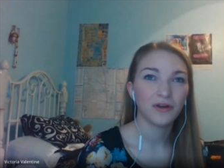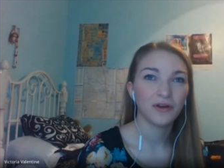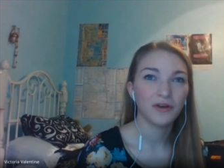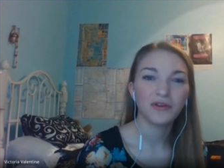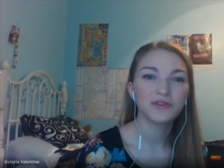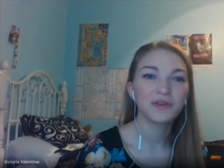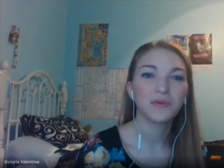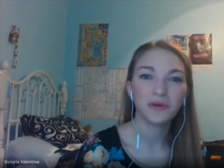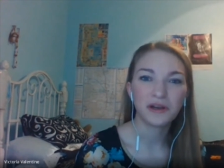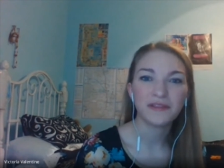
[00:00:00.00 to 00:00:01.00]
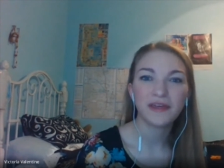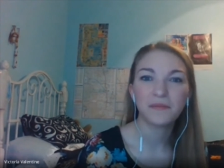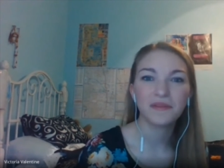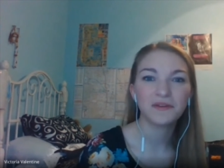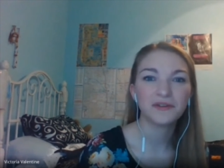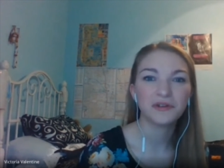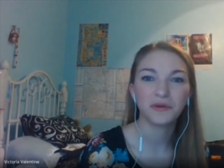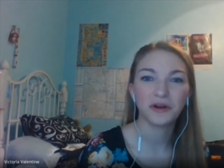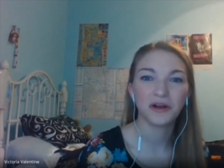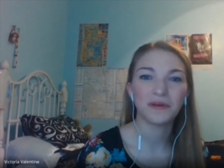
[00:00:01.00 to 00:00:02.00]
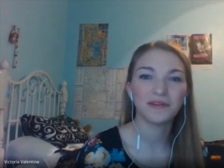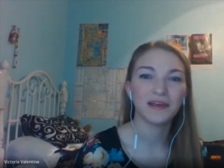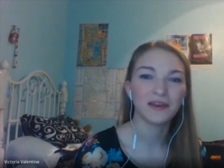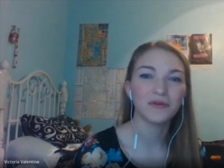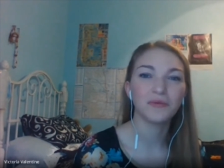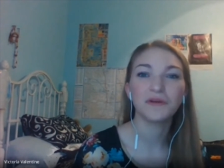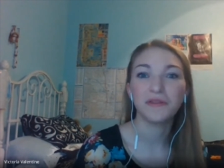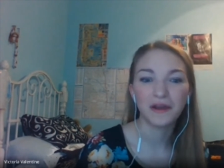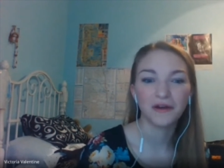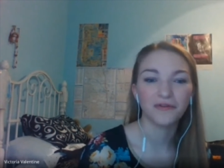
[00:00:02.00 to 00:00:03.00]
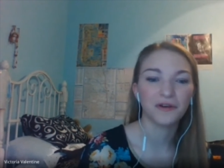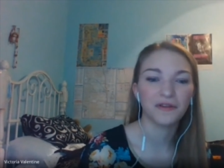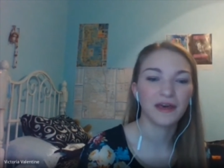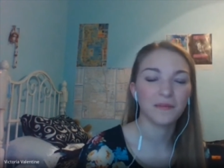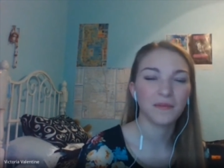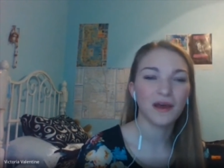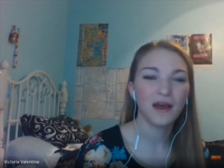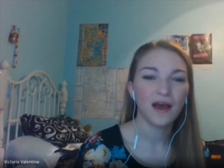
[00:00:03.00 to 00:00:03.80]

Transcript: you know, you supported them in the dorm and like you were there for them.